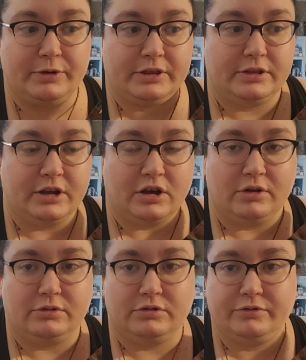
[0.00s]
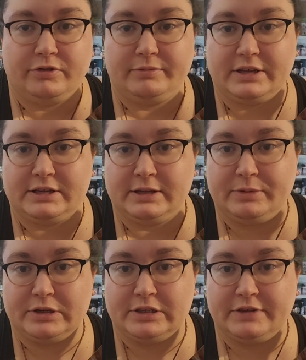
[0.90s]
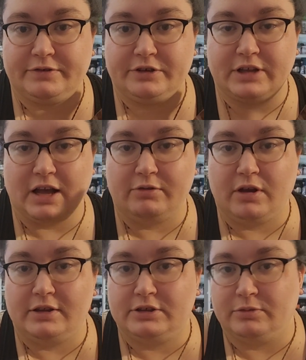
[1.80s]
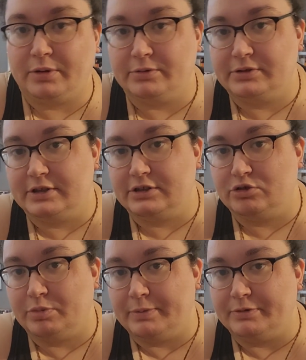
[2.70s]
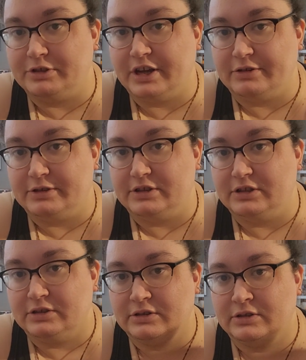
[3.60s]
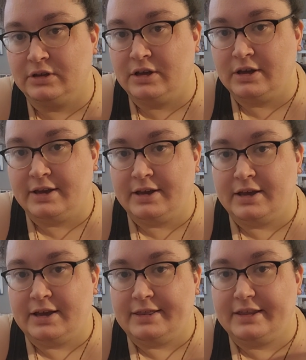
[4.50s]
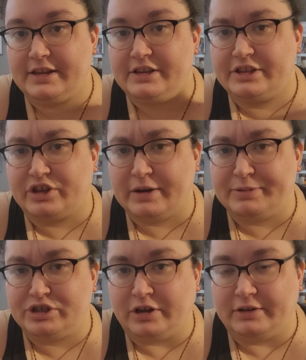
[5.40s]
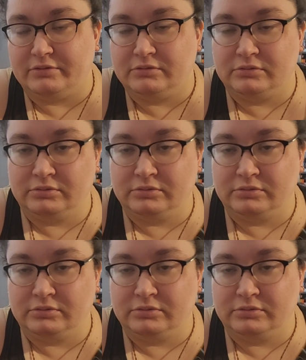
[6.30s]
with Nicole from Dusty Book Sniffers. I will also post these 2 people's channels in the description.